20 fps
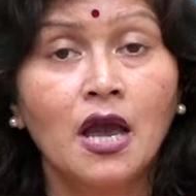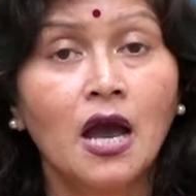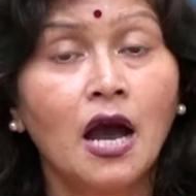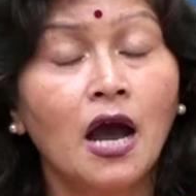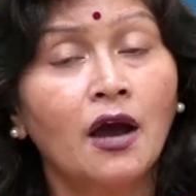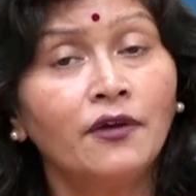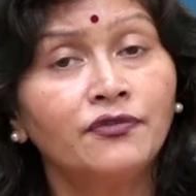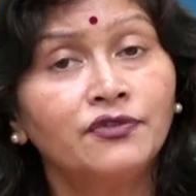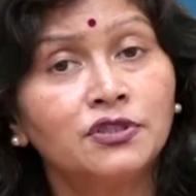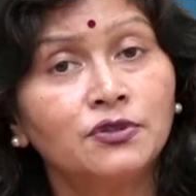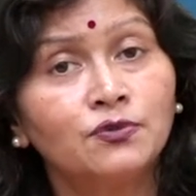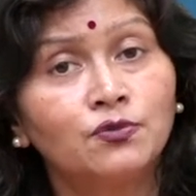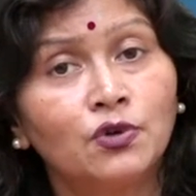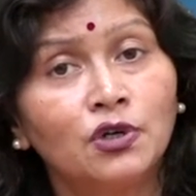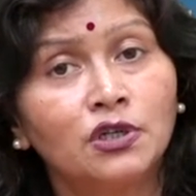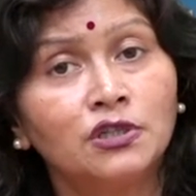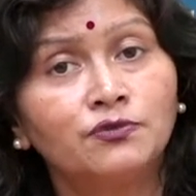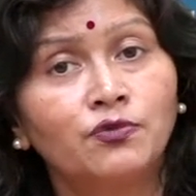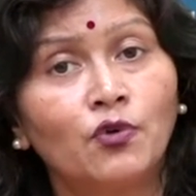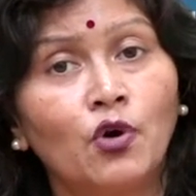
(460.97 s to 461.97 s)
After
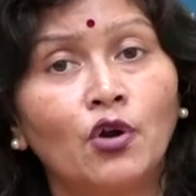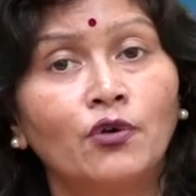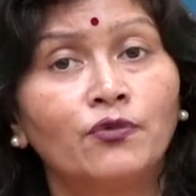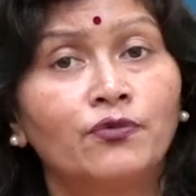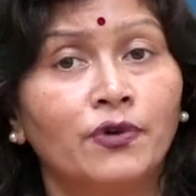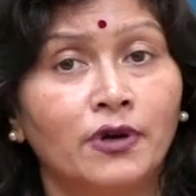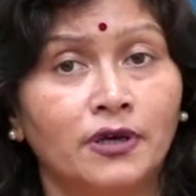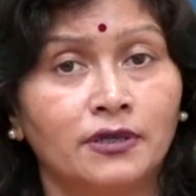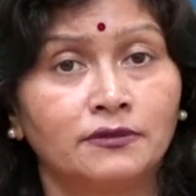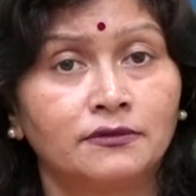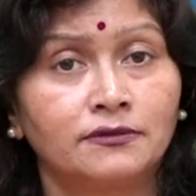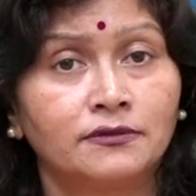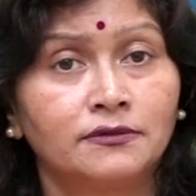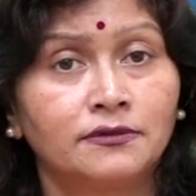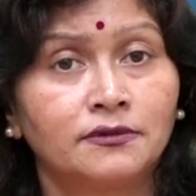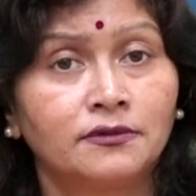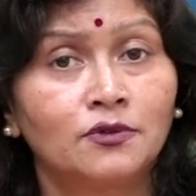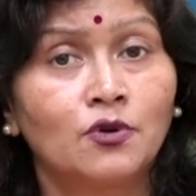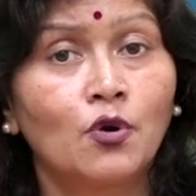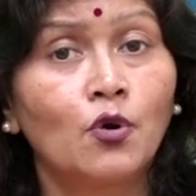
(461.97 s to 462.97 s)
World War I,
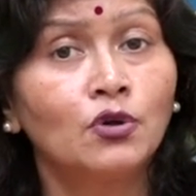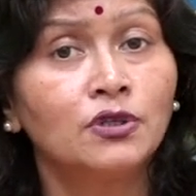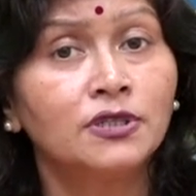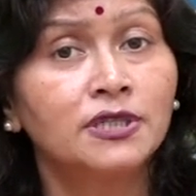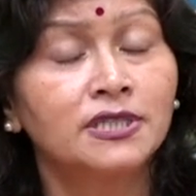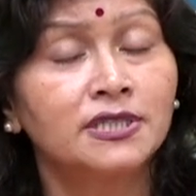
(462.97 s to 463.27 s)
gold